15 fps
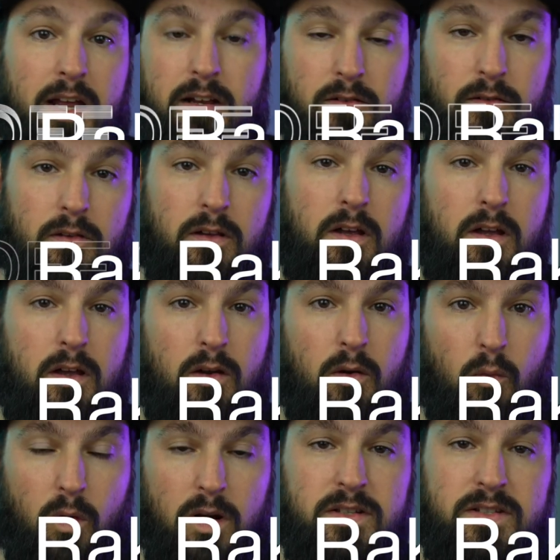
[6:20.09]
Angle.
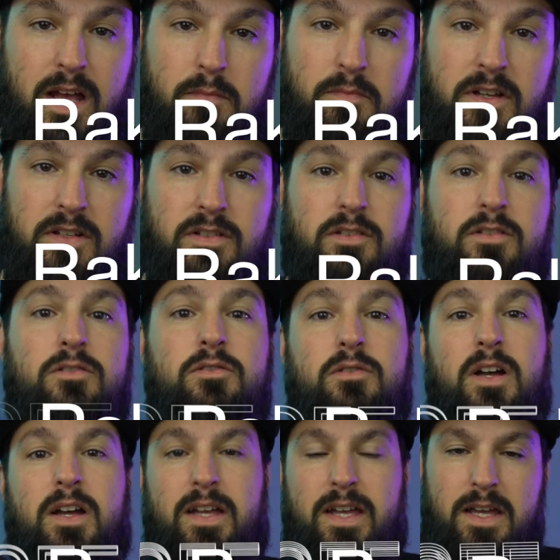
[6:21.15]
What does that mean to you?
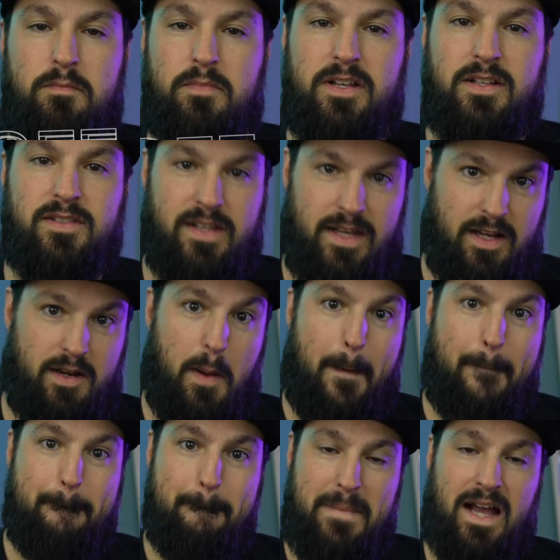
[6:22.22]
It means that
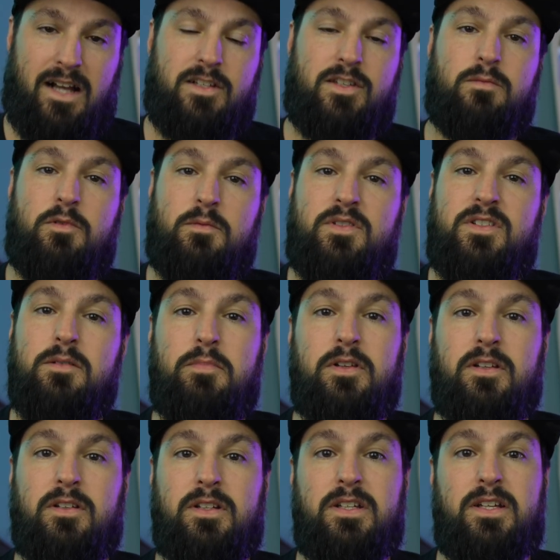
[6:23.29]
maximum
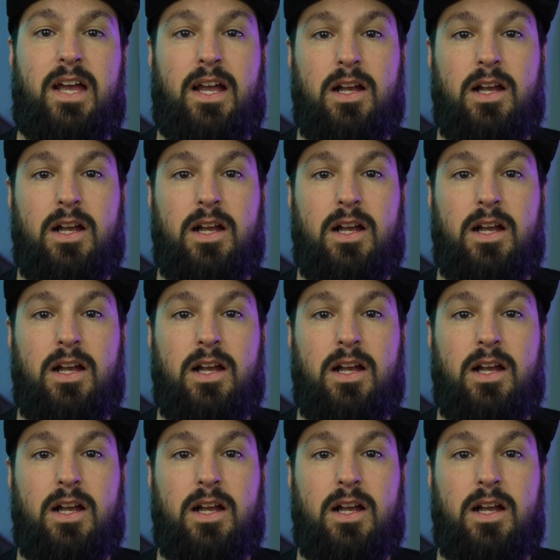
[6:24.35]
stability